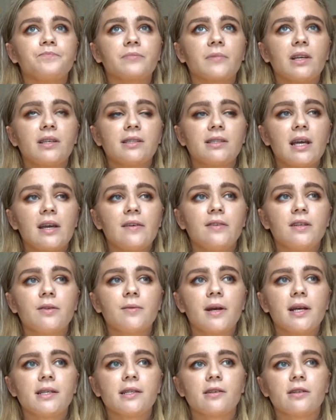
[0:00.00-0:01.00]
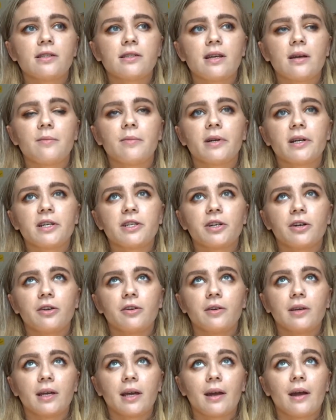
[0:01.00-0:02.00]
Safety razors, I'm pretty sure you
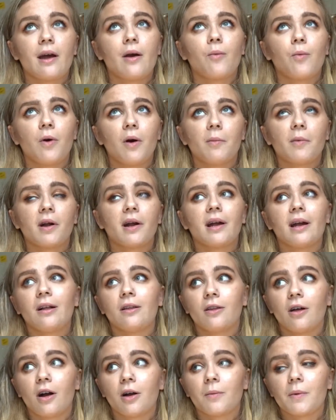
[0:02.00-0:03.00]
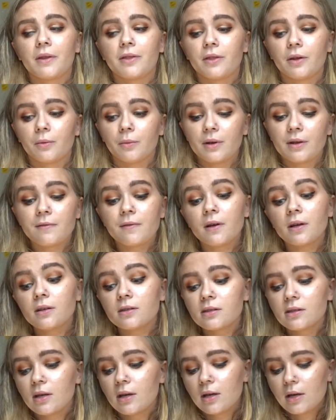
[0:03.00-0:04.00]
can get at Walmart along with the
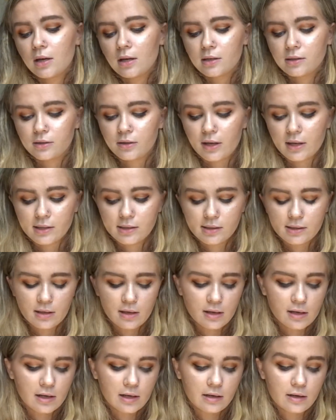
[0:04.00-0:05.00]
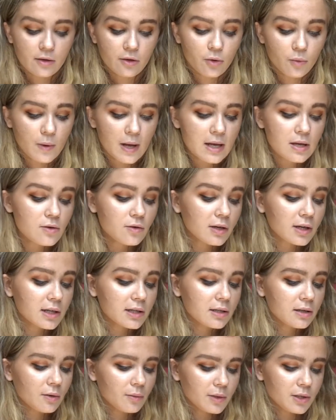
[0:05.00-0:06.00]
refills. So that's another way you
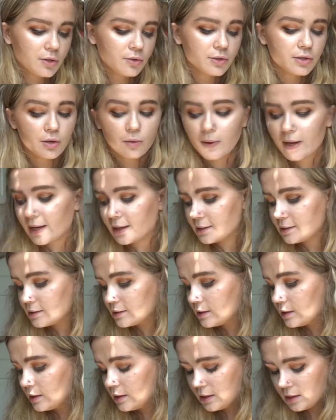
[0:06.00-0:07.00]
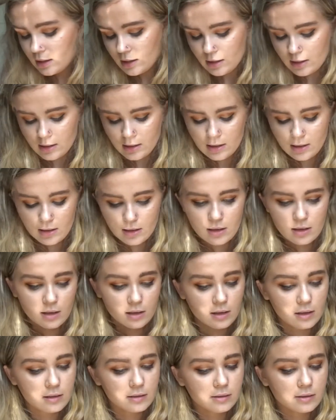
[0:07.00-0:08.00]
can reduce your waste.
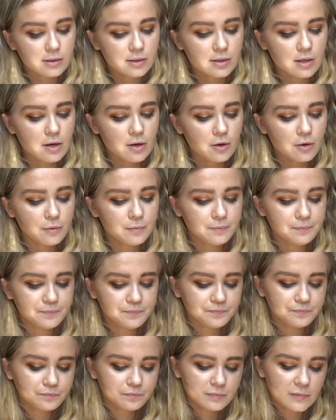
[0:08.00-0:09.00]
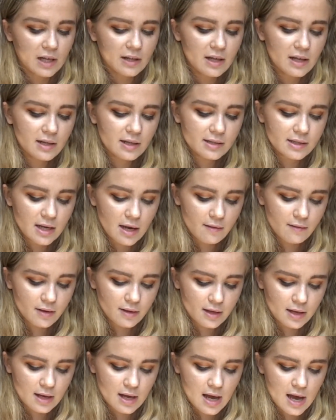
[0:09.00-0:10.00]
So I think that's
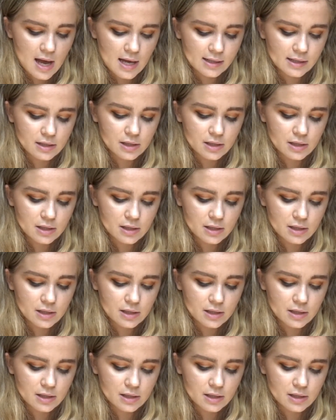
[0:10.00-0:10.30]
everything I had to